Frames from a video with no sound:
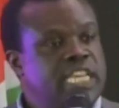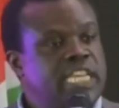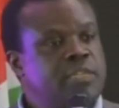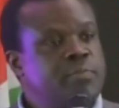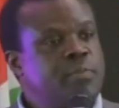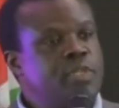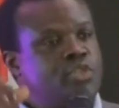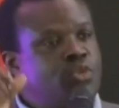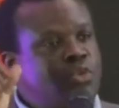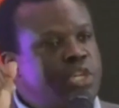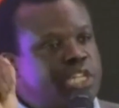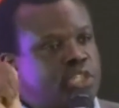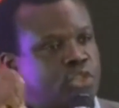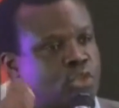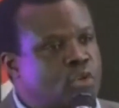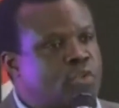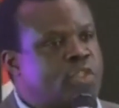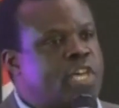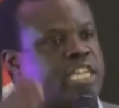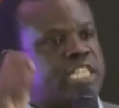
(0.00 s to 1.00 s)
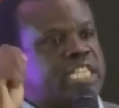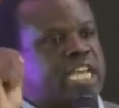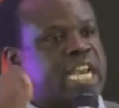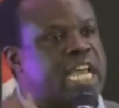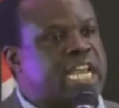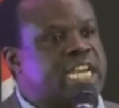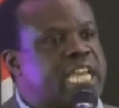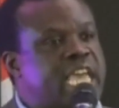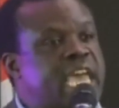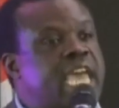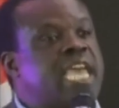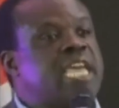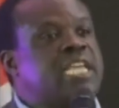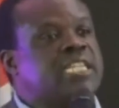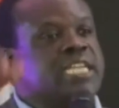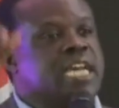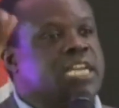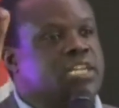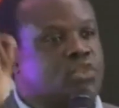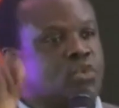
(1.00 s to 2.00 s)
Yet between
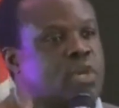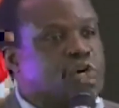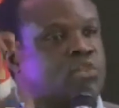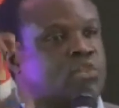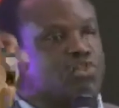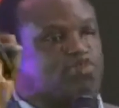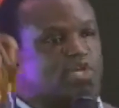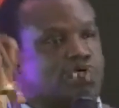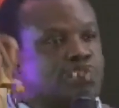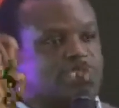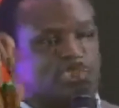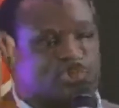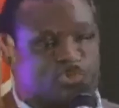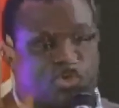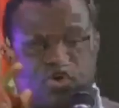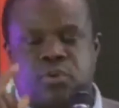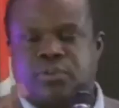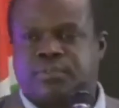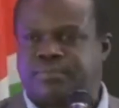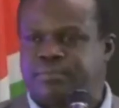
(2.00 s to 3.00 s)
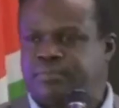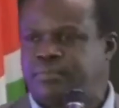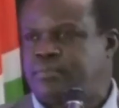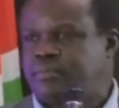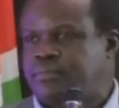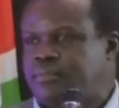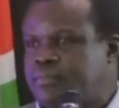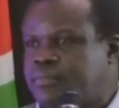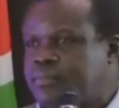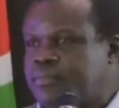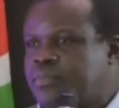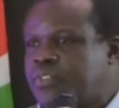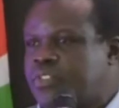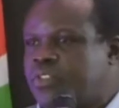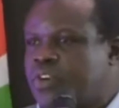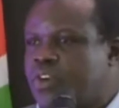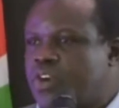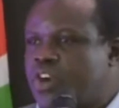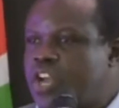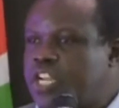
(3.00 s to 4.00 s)
2008 and 2022,
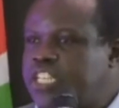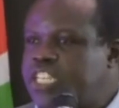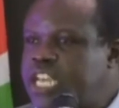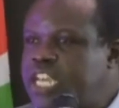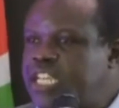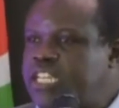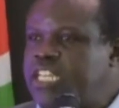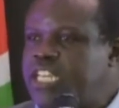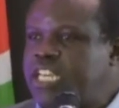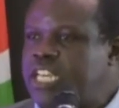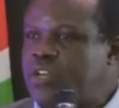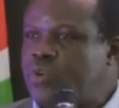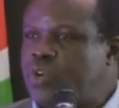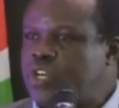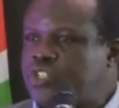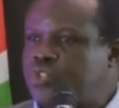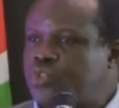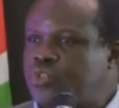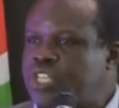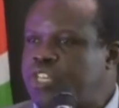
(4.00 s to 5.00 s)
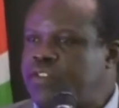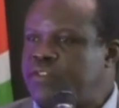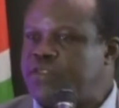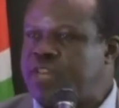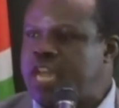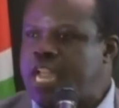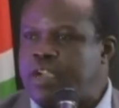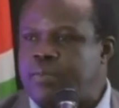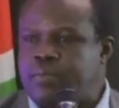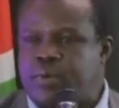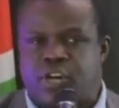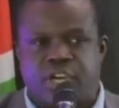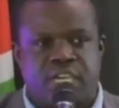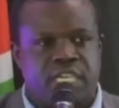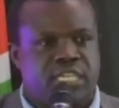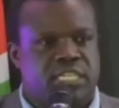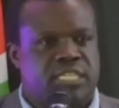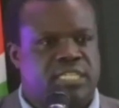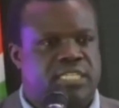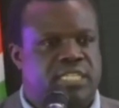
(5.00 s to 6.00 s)
all they did was to give young
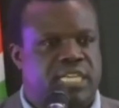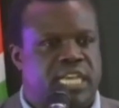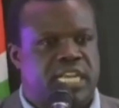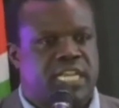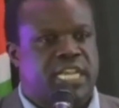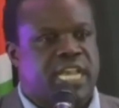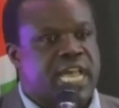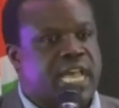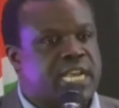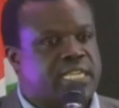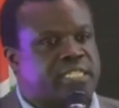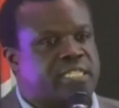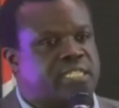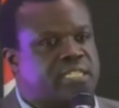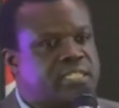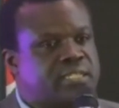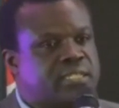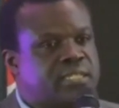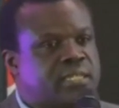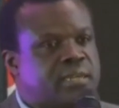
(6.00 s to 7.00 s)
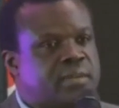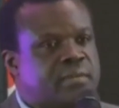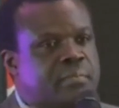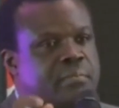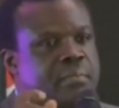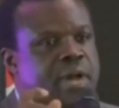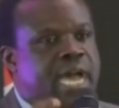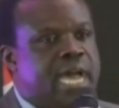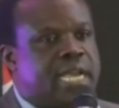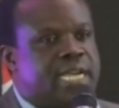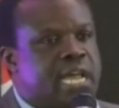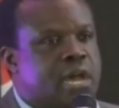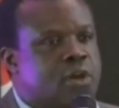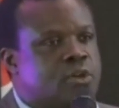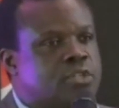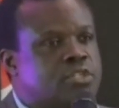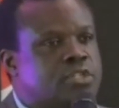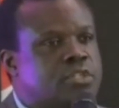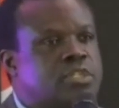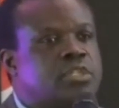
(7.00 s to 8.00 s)
boys and girls
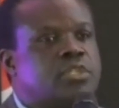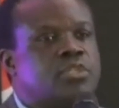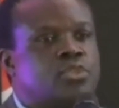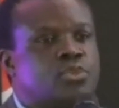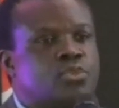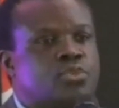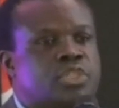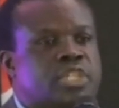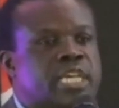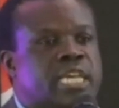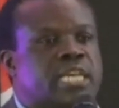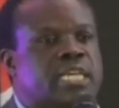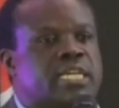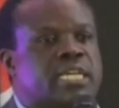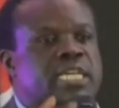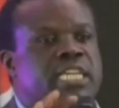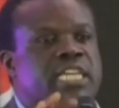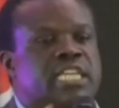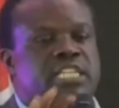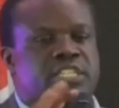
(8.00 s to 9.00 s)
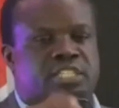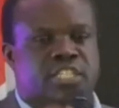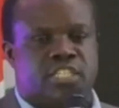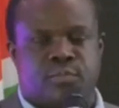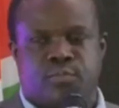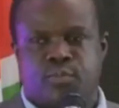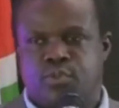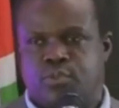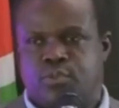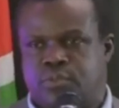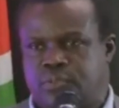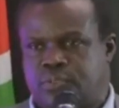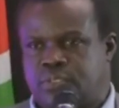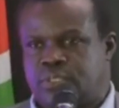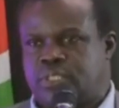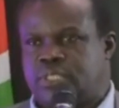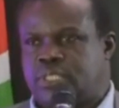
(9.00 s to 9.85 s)
handouts to take illicit brew.